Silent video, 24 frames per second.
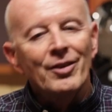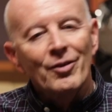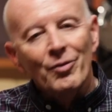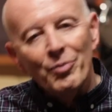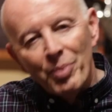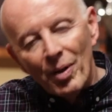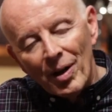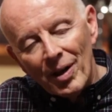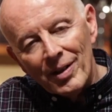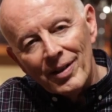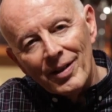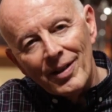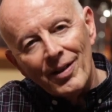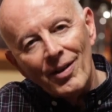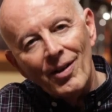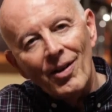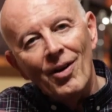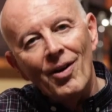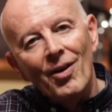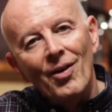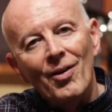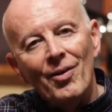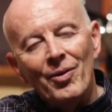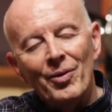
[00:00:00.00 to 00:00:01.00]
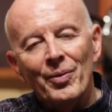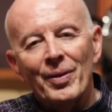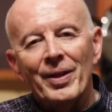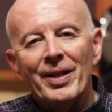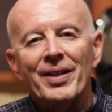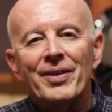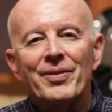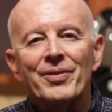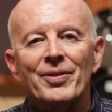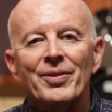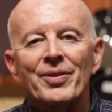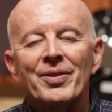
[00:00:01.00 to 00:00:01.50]
you've partnered all the
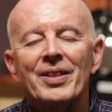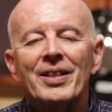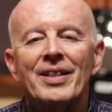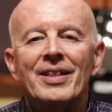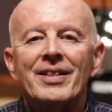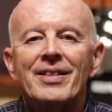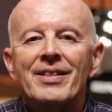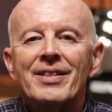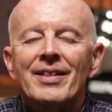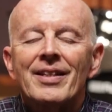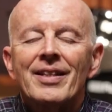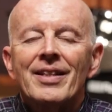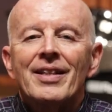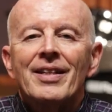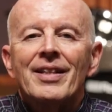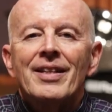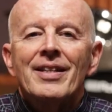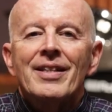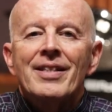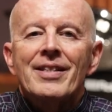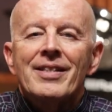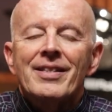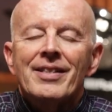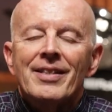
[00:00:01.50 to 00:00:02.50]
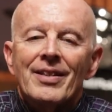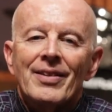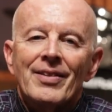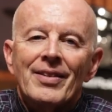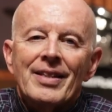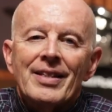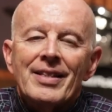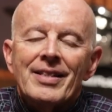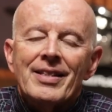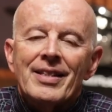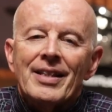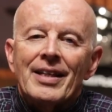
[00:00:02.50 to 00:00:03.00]
way through this
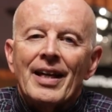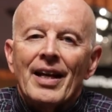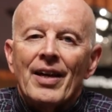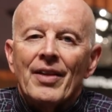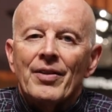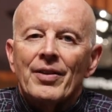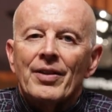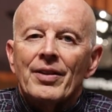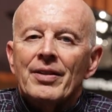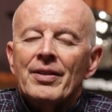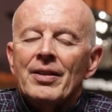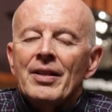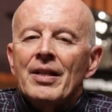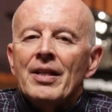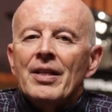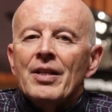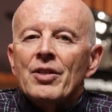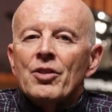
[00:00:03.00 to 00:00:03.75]
series together.